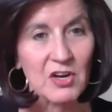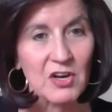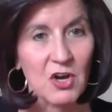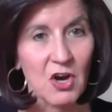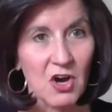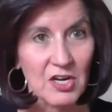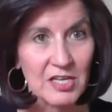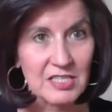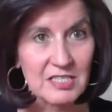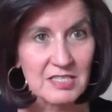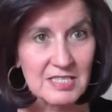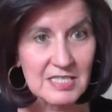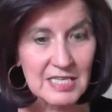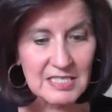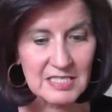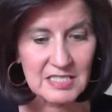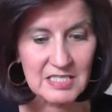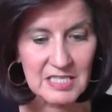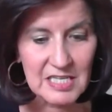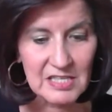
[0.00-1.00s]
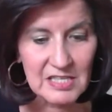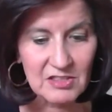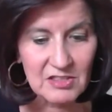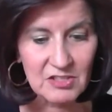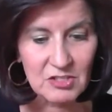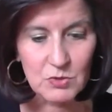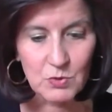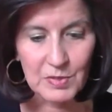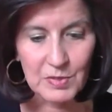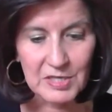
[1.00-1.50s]
on August
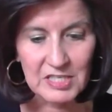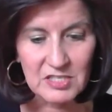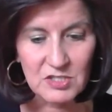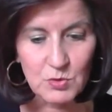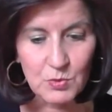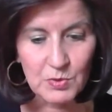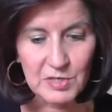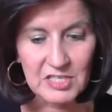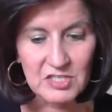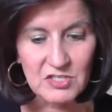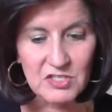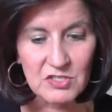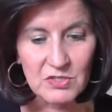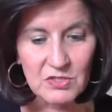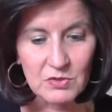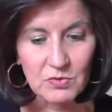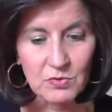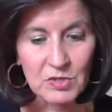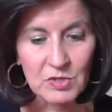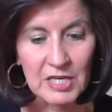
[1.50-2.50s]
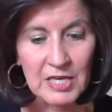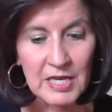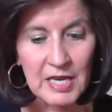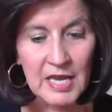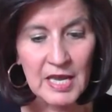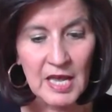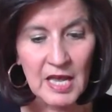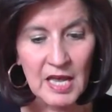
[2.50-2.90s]
16th, 2022.